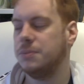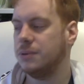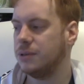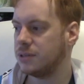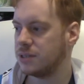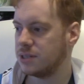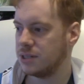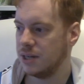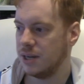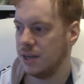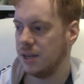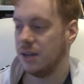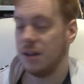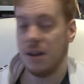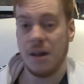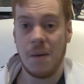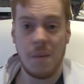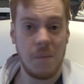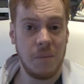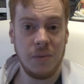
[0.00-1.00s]
But
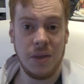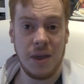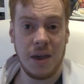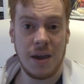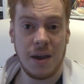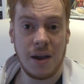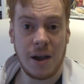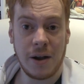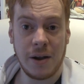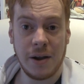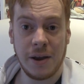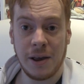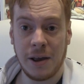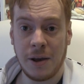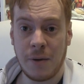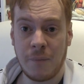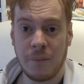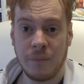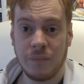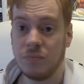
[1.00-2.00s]
yeah,
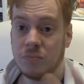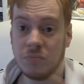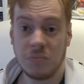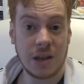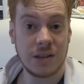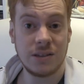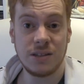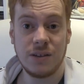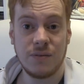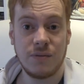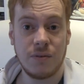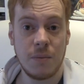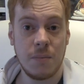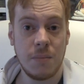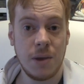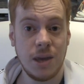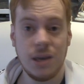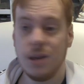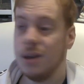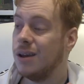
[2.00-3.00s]
um, that's it from
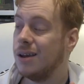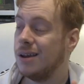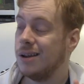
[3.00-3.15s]
me.